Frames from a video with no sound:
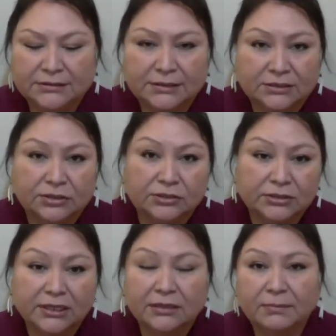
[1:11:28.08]
I was like, so
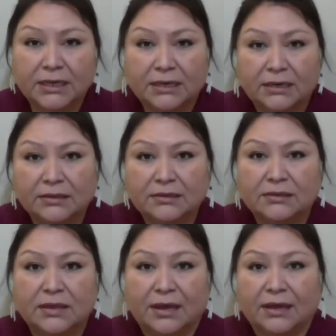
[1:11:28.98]
you're telling me
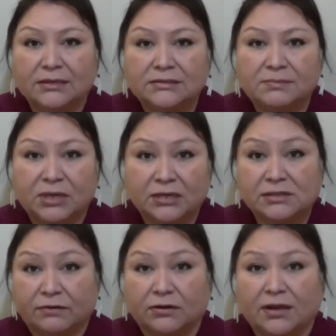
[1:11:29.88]
that
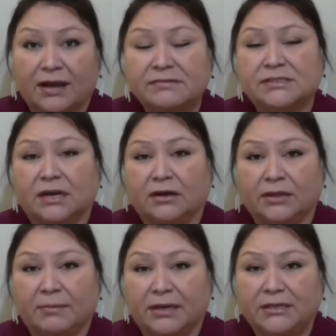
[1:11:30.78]
because of her
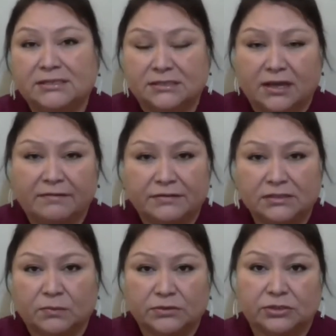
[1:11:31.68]
lifestyle that my niece's life
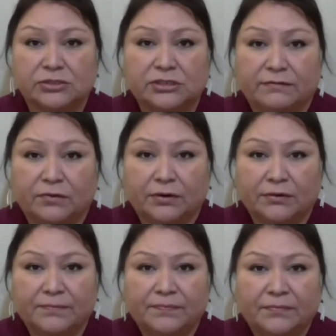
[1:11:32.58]
isn't worth searching
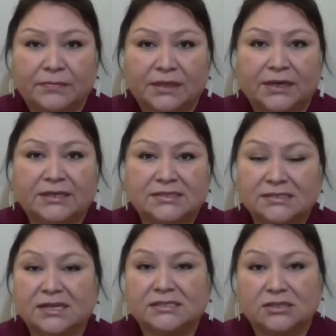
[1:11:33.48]
for? He
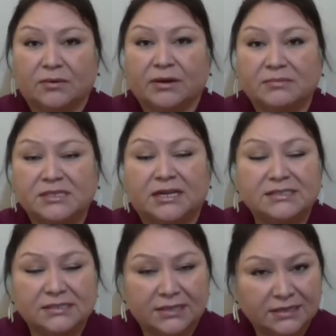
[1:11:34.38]
says, that's not what I'm saying.
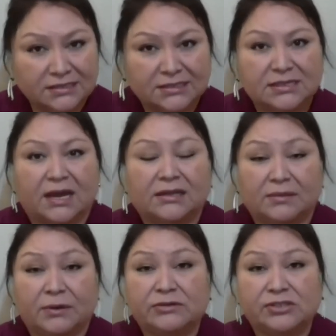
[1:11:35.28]
I said, that's
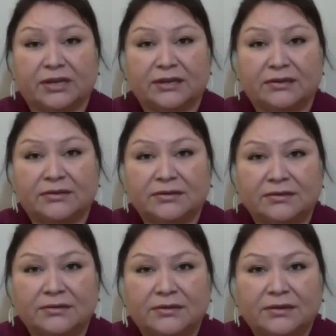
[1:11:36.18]
exactly what you're saying.
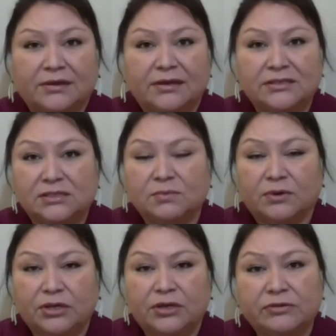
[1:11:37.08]
He says,
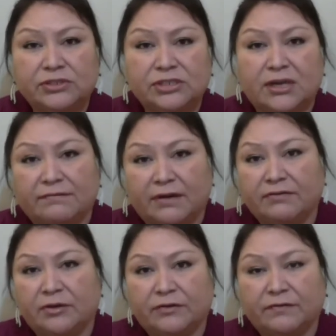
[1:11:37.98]
well, you know she's got
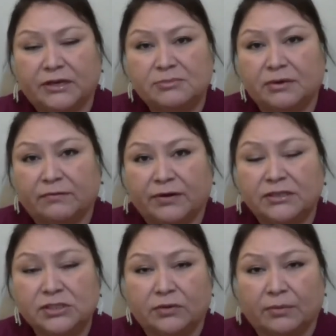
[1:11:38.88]
500 Facebook
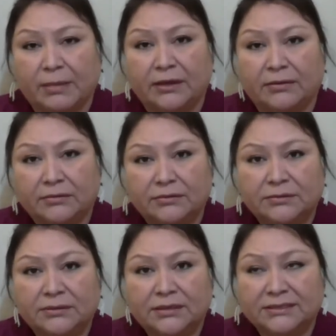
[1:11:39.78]
friends who are male.
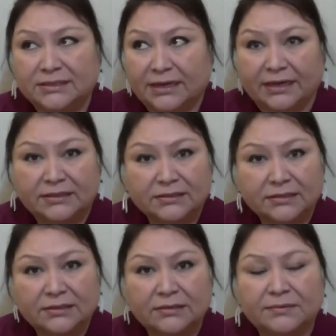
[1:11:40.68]
I said, and?